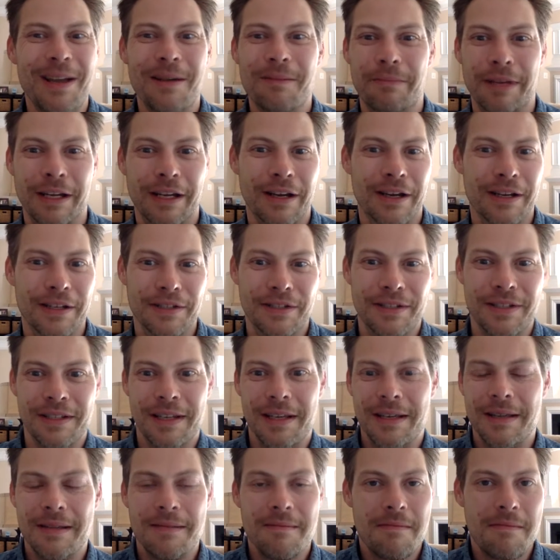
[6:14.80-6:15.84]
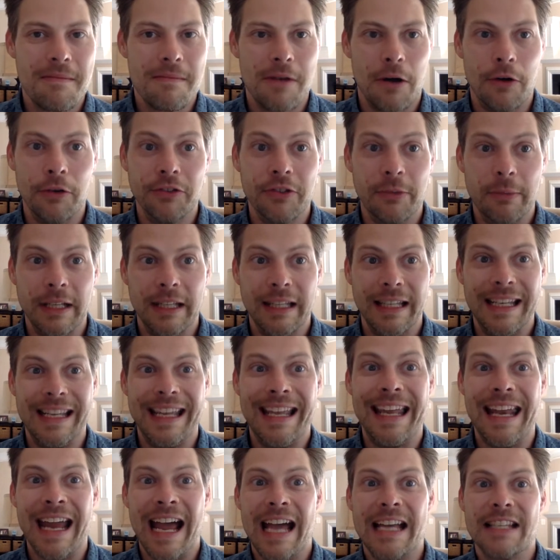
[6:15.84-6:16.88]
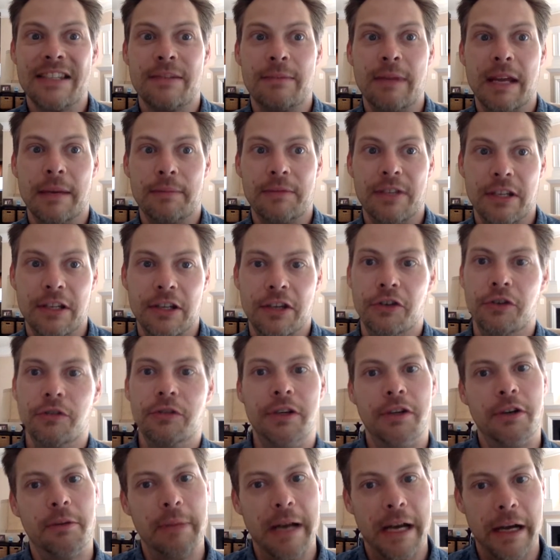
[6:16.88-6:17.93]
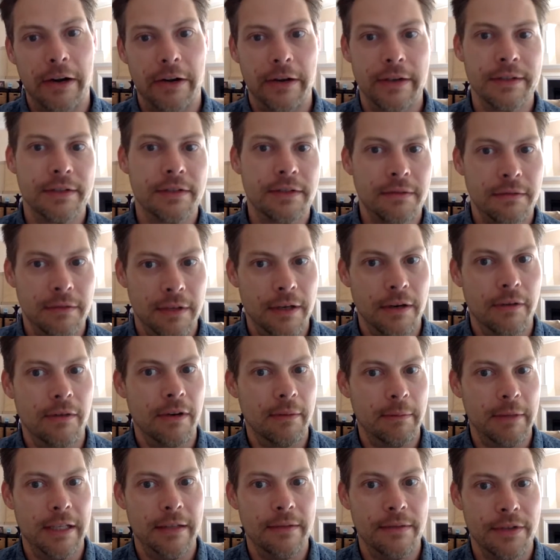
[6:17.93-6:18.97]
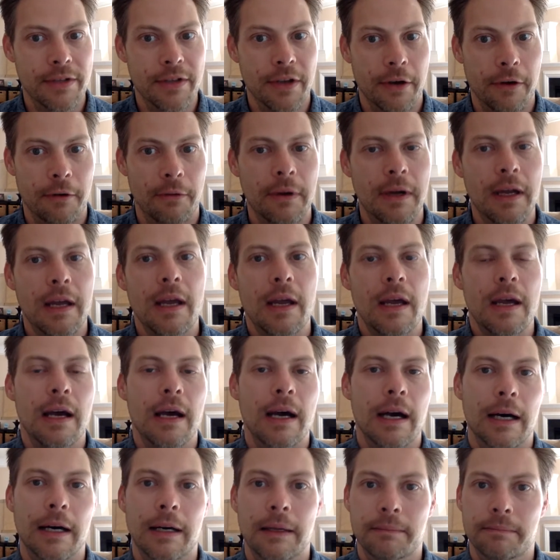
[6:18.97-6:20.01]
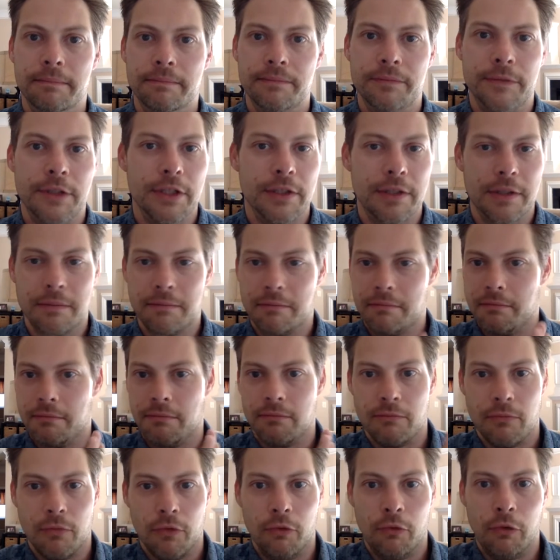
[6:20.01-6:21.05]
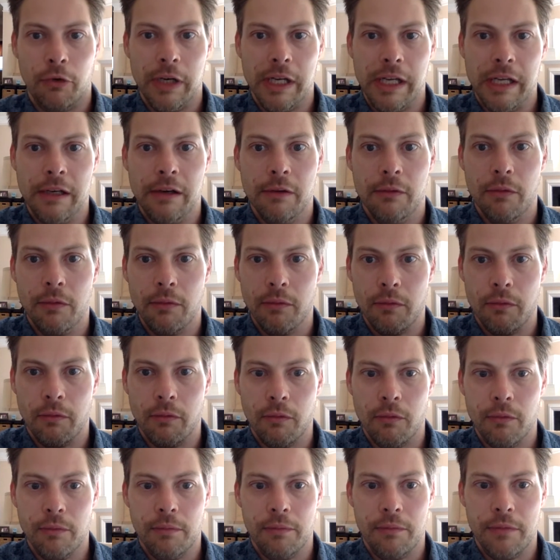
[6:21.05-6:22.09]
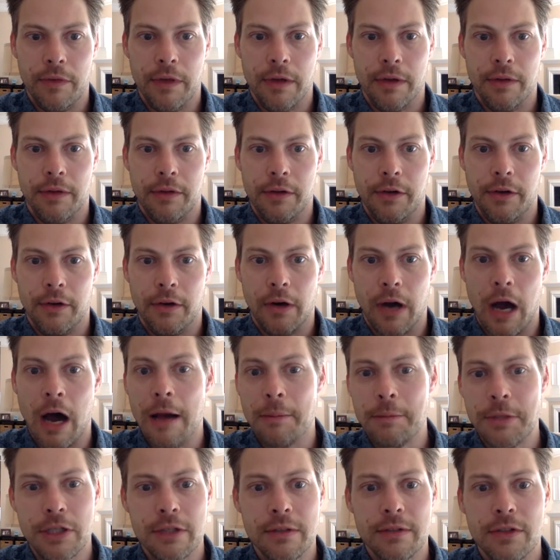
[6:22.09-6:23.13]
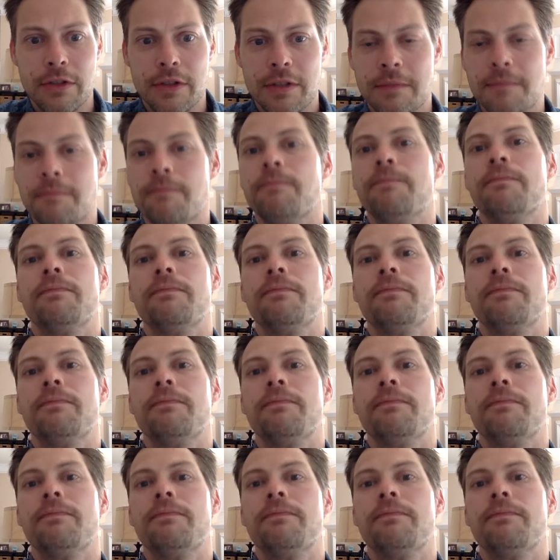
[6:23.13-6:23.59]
because ultimately it has to be up to you and your parents. You know what I mean? So just read your options,